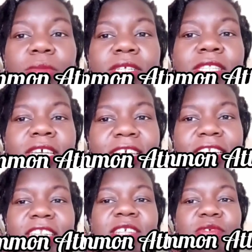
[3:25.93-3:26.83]
the
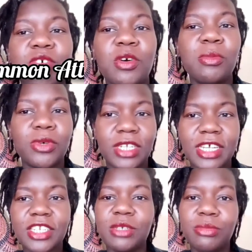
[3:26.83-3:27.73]
Creative Commons
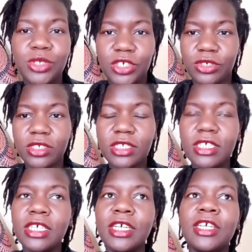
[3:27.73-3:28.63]
attribution.
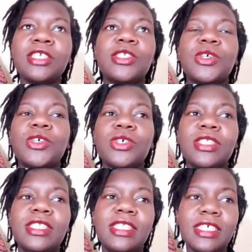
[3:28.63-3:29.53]
So
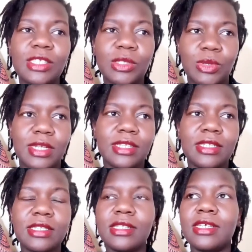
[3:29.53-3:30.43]
these ones,
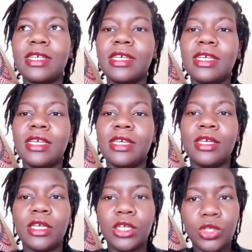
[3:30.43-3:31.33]

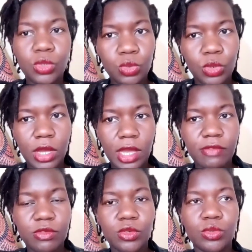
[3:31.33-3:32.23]
you
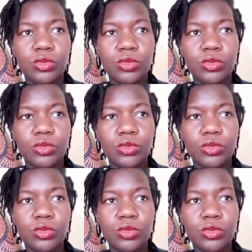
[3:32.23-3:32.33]
have to